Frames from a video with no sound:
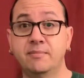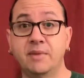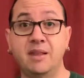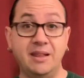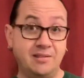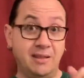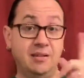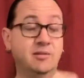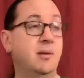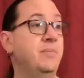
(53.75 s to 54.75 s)
And then say
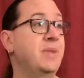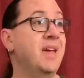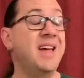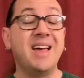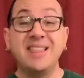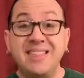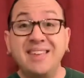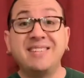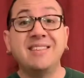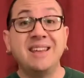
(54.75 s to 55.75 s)
this.
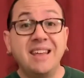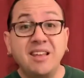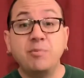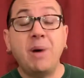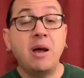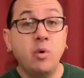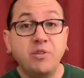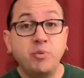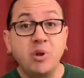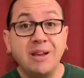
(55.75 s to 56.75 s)
This is my
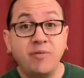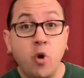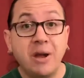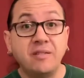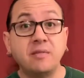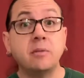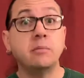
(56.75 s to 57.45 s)
whispering voice.